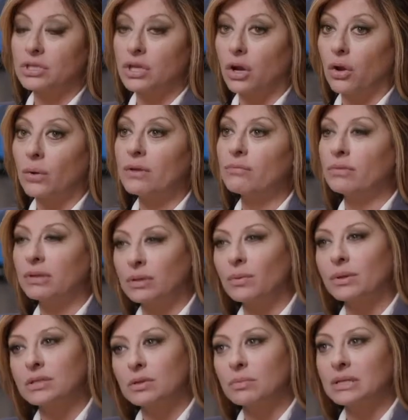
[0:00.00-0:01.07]
So it really
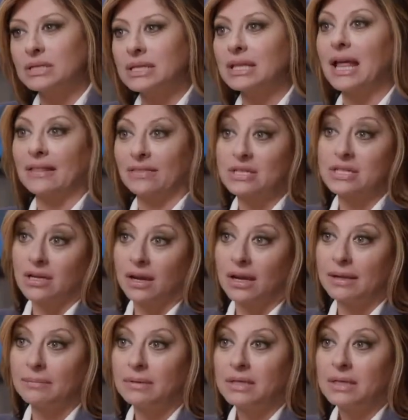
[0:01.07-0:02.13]
was a big deal at the
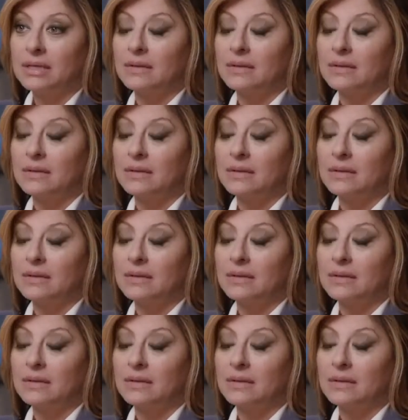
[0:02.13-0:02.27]
time.